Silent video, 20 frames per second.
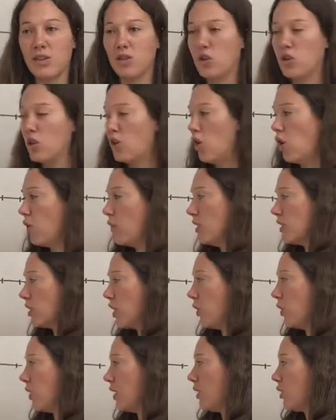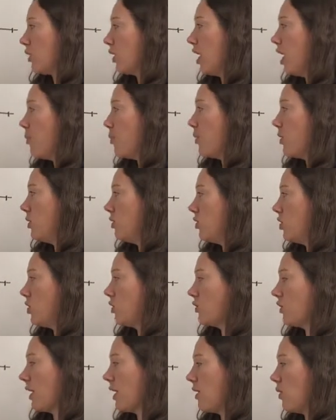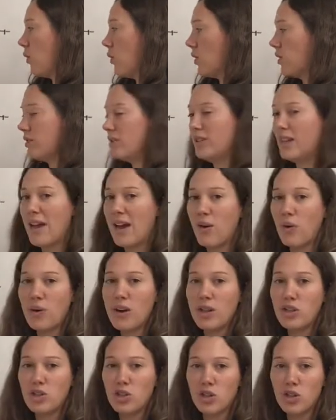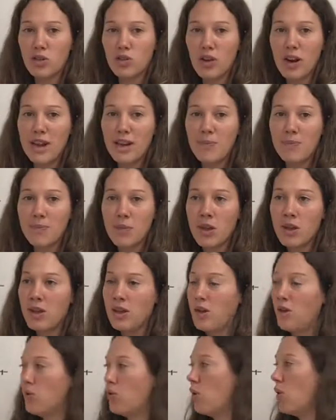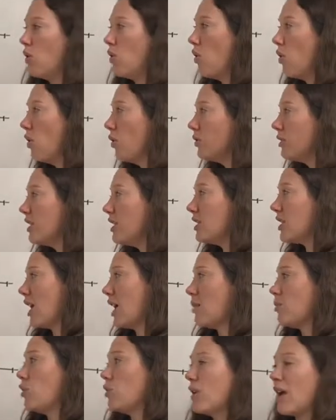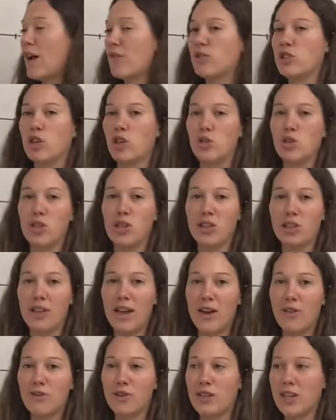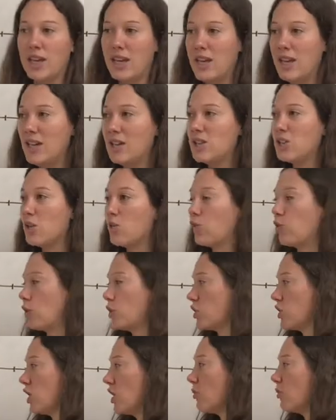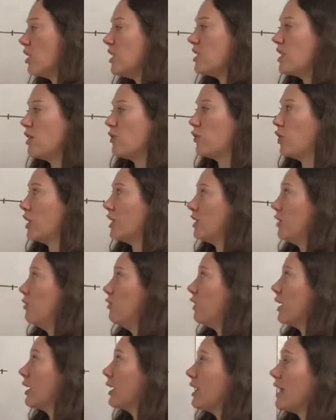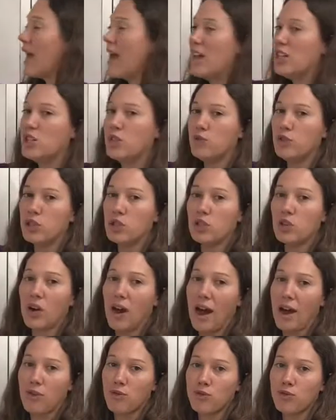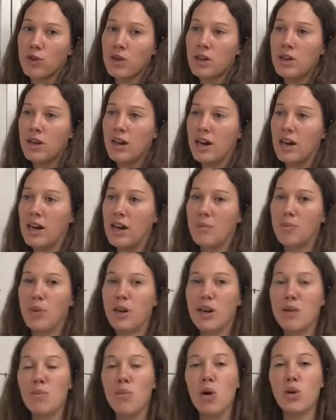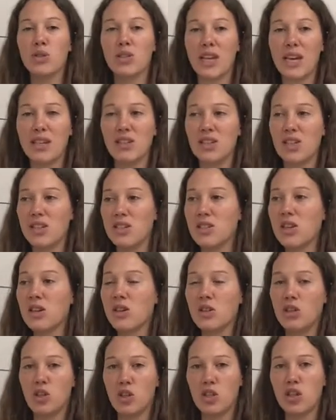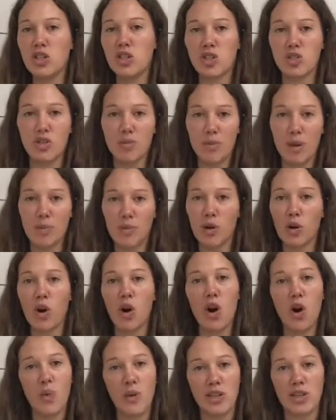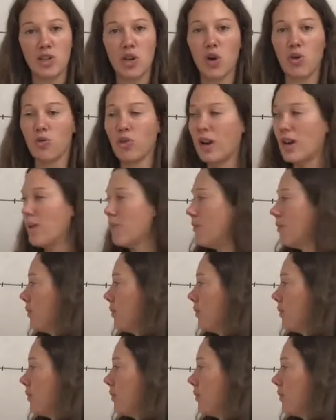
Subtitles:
You can always go either up and to the right or down and to the right. The only time you would have to go to the left is for some reason if you're at the very edge of your graph. But in most cases, you can just remember always go right.